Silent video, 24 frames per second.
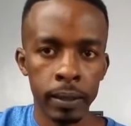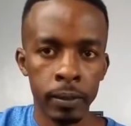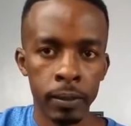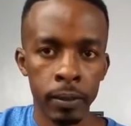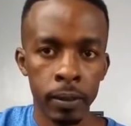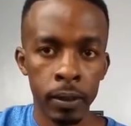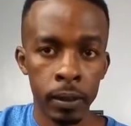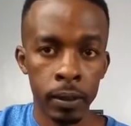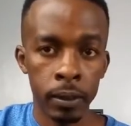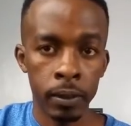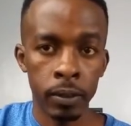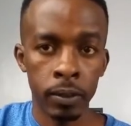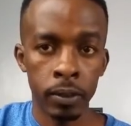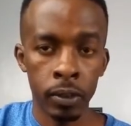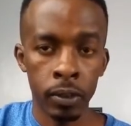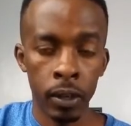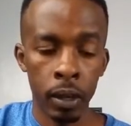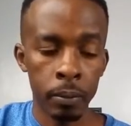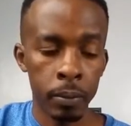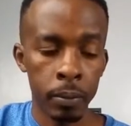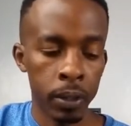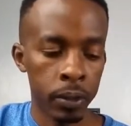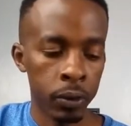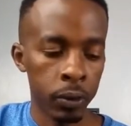that
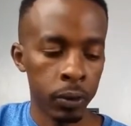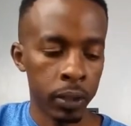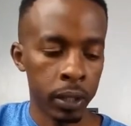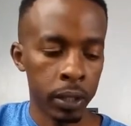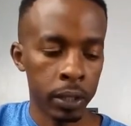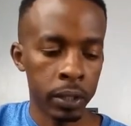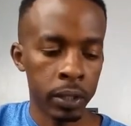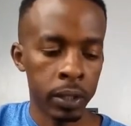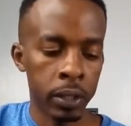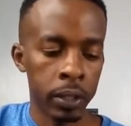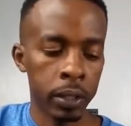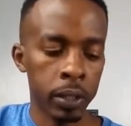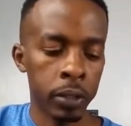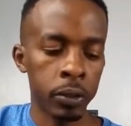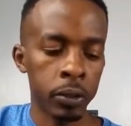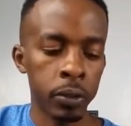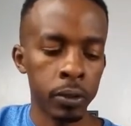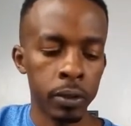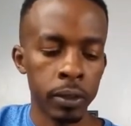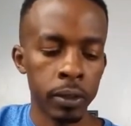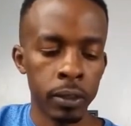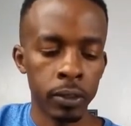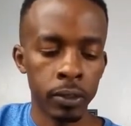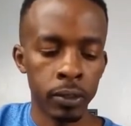strumming, you can use
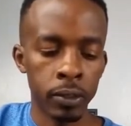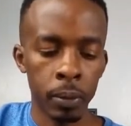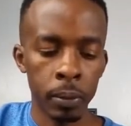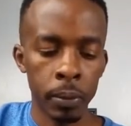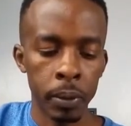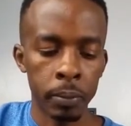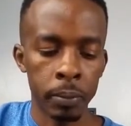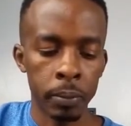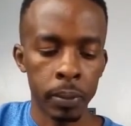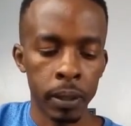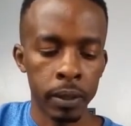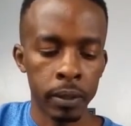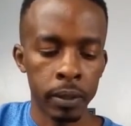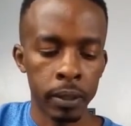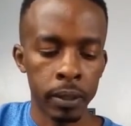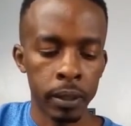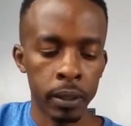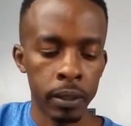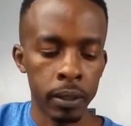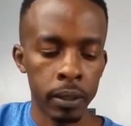this strumming pattern.